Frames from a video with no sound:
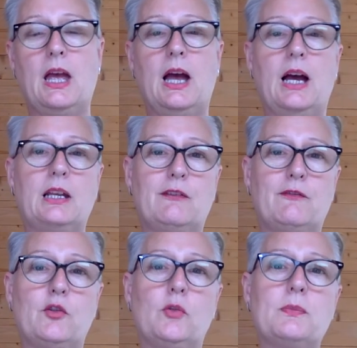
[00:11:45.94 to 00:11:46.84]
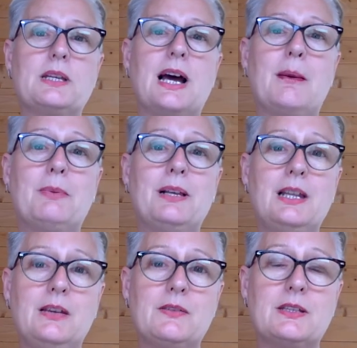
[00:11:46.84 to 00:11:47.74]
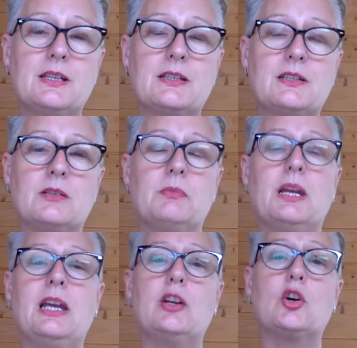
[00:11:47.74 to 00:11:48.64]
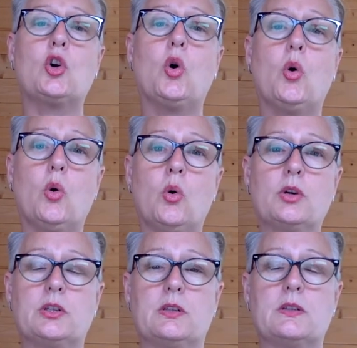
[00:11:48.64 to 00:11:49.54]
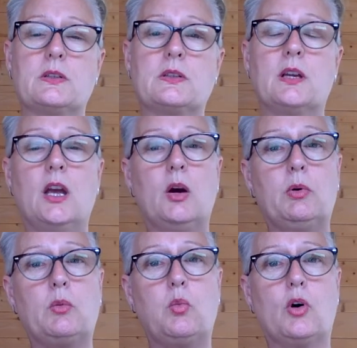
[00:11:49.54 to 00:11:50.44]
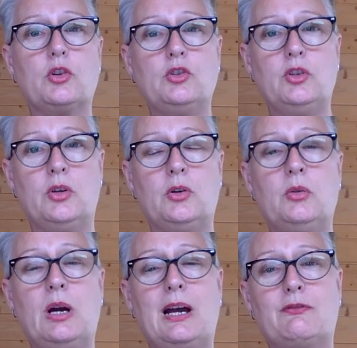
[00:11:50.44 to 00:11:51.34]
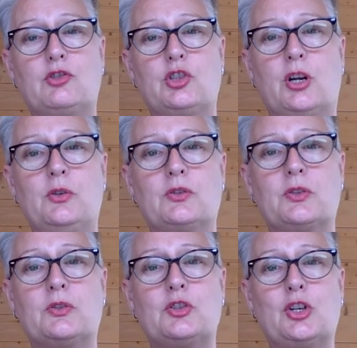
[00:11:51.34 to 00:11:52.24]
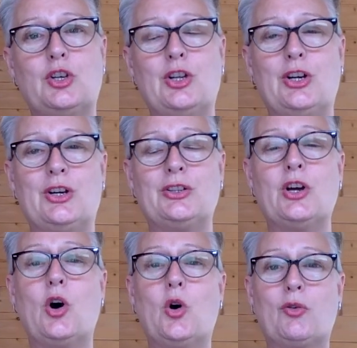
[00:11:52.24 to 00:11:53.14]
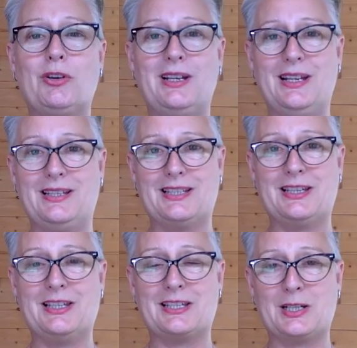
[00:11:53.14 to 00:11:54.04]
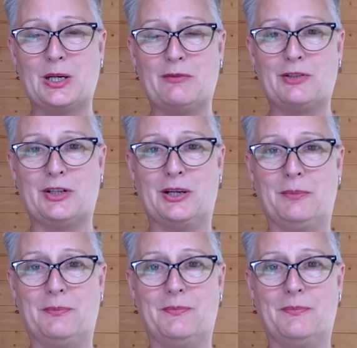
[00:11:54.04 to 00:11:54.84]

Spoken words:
And it forms our belief system in accordance with what you have chosen to learn or release in this lifetime.